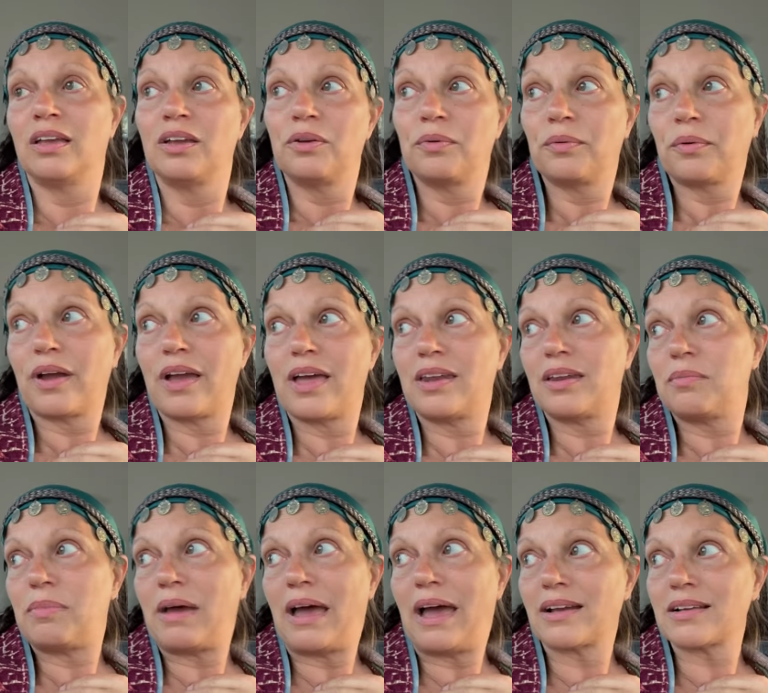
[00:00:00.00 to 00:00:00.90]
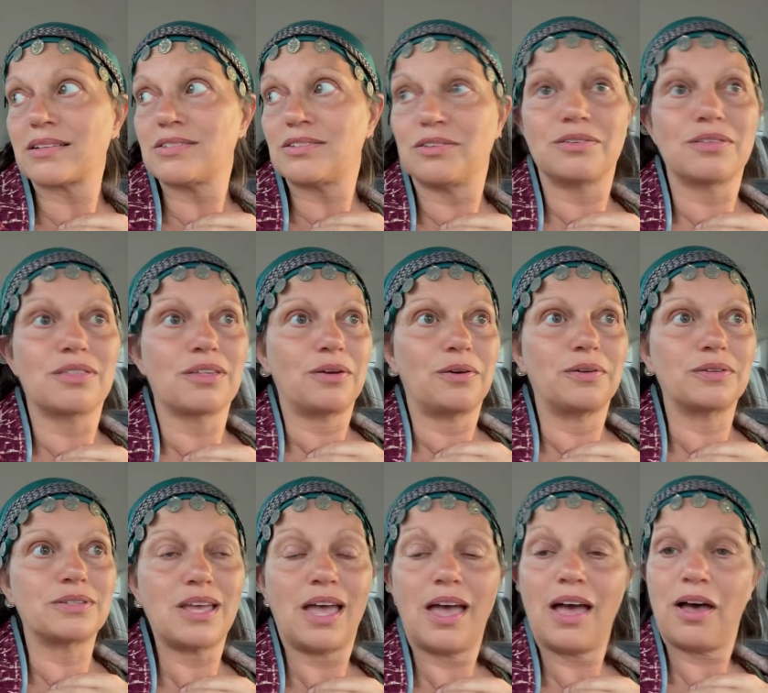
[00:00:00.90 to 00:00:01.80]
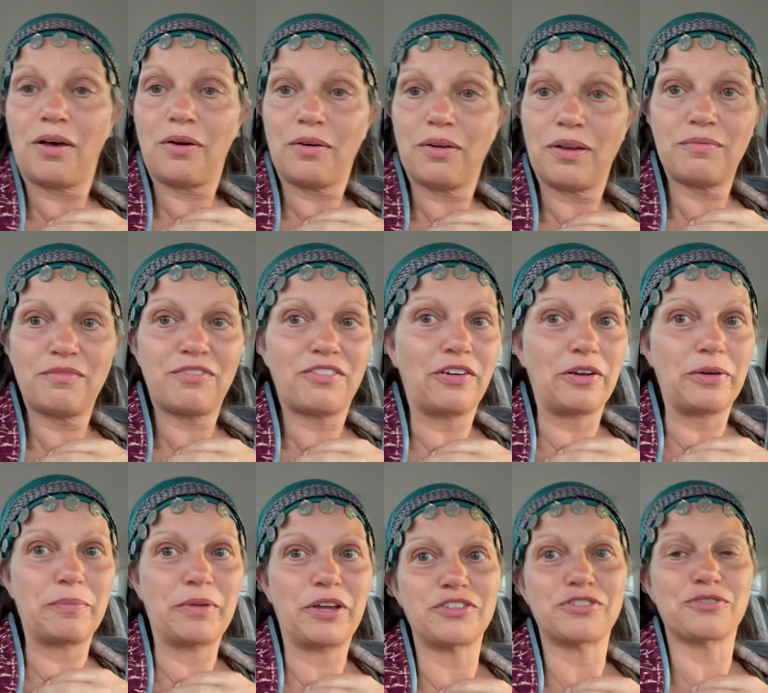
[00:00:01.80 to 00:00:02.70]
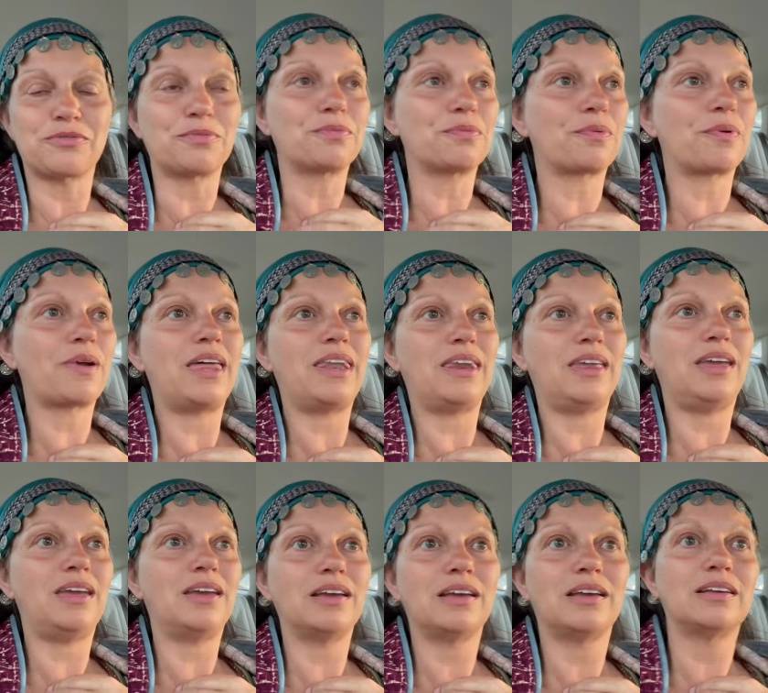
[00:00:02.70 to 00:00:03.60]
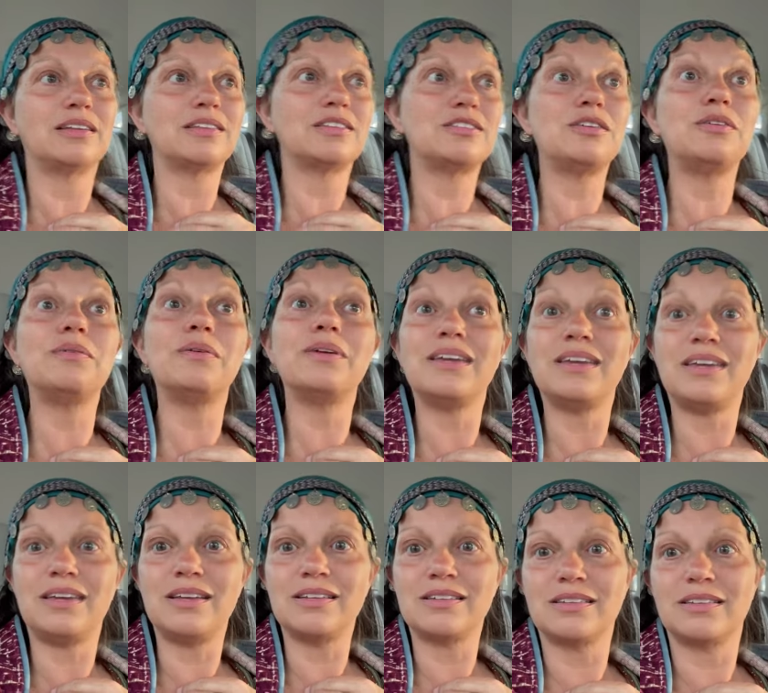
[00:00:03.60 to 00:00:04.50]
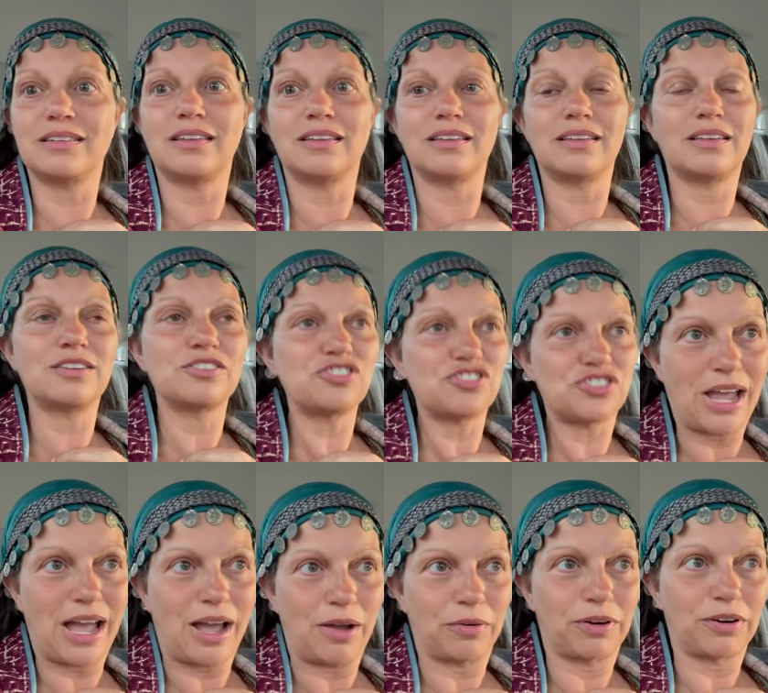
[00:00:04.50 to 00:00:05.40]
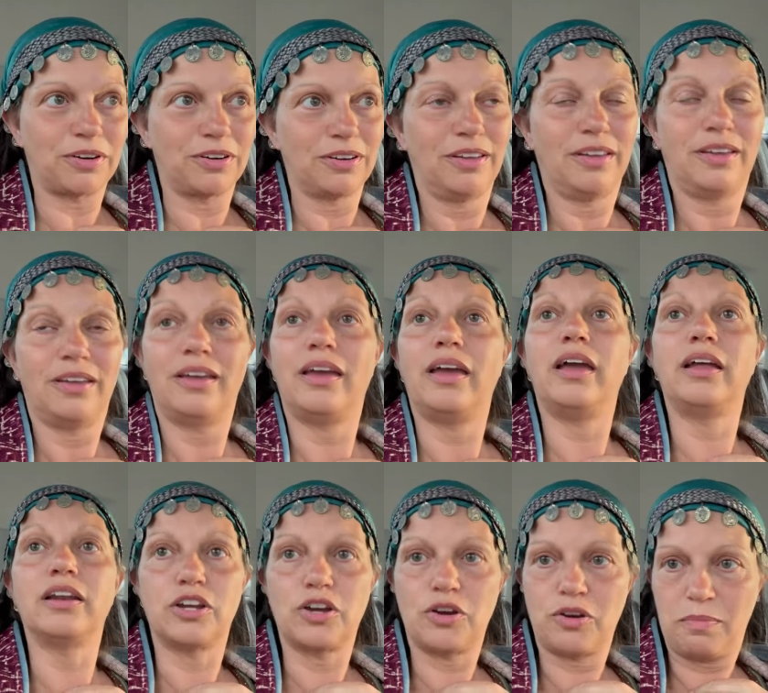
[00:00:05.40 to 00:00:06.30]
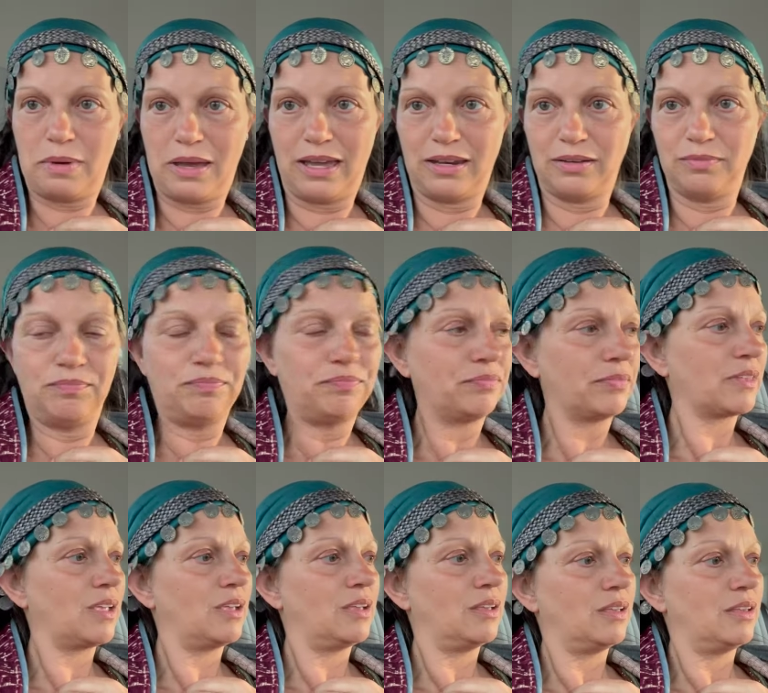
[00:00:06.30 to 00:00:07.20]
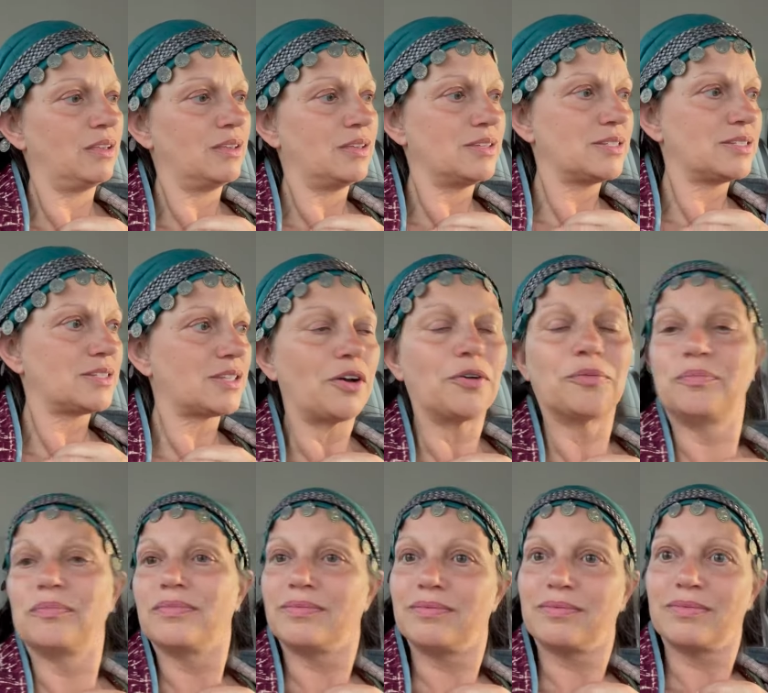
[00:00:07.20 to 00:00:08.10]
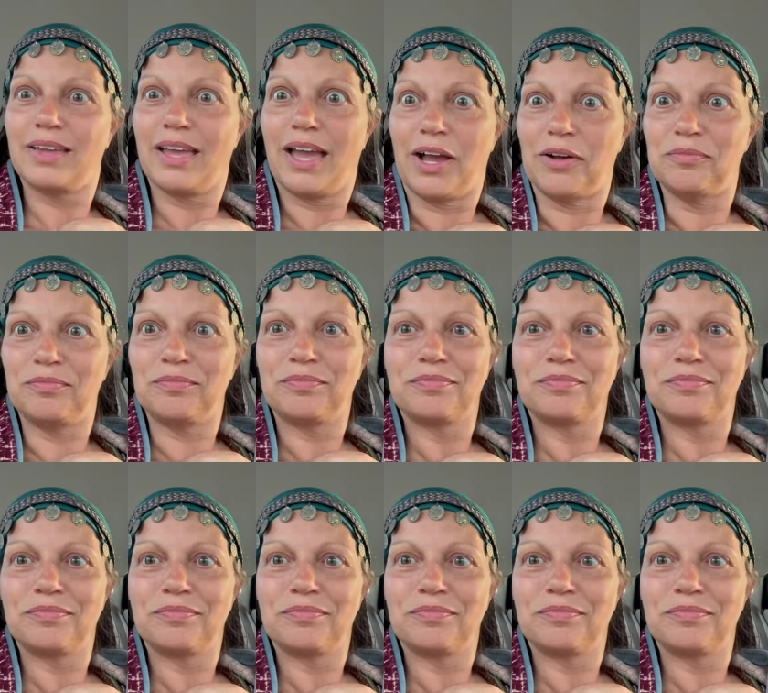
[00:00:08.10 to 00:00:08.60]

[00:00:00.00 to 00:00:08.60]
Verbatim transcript: We're headed back to the hotel. I'm very much ready to eat, shower, and go to bed. So, yeah.